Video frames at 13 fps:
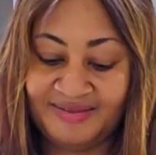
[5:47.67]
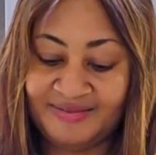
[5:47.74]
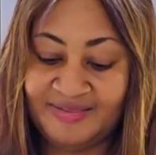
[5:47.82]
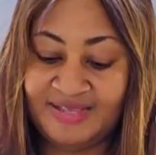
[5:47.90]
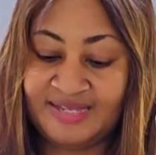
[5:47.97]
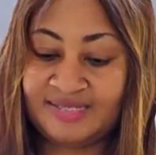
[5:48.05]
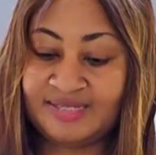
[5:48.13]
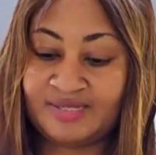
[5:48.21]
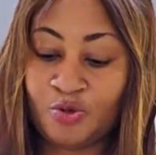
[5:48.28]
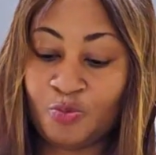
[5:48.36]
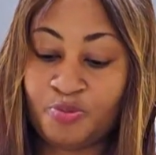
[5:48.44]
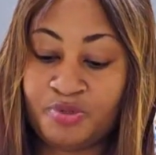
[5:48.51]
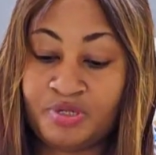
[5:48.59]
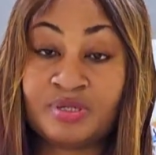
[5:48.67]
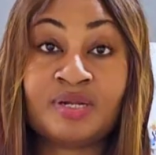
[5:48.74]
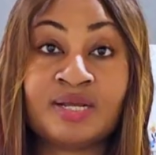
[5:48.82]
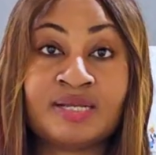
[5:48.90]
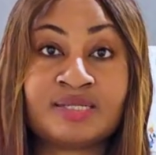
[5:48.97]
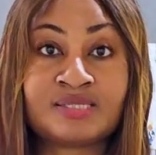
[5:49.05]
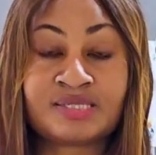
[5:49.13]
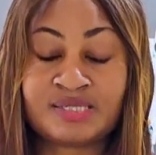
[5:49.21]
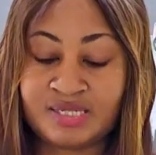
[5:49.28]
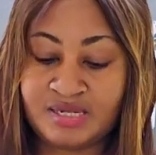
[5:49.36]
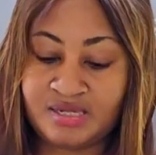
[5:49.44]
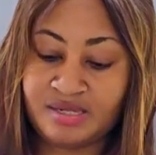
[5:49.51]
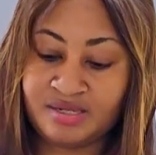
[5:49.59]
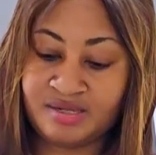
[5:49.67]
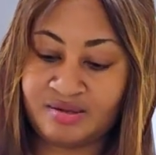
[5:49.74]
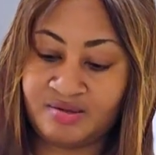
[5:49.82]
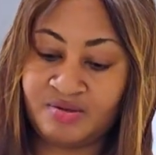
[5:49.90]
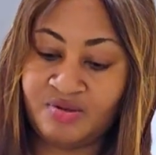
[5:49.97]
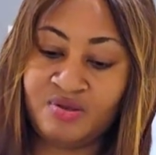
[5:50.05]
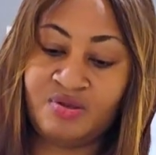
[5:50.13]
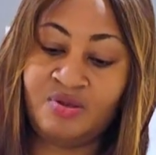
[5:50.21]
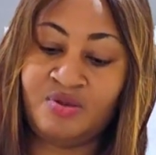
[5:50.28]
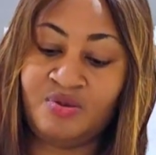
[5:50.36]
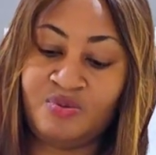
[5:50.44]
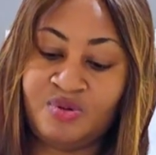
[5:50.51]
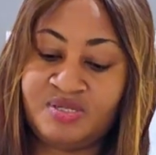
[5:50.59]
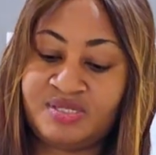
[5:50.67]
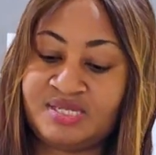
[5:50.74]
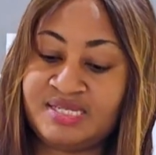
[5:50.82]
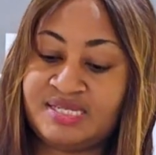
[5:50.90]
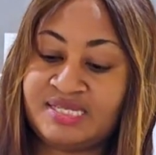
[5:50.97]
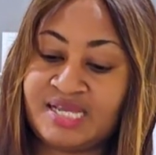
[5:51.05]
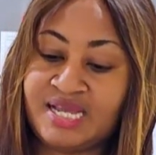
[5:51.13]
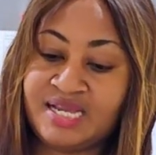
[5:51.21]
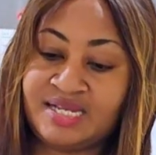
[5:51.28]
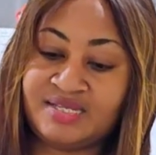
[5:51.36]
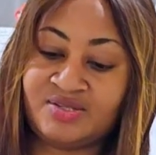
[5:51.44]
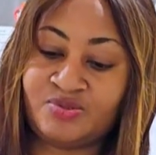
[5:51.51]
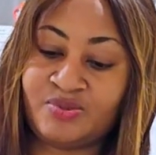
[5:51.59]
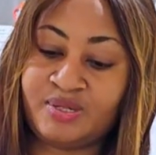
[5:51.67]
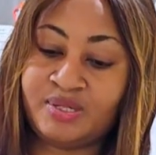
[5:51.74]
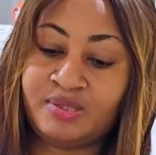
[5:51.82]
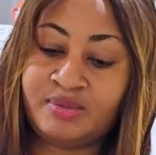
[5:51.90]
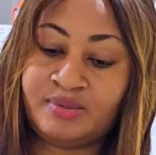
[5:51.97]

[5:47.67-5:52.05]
Let's open and see what's inside as well.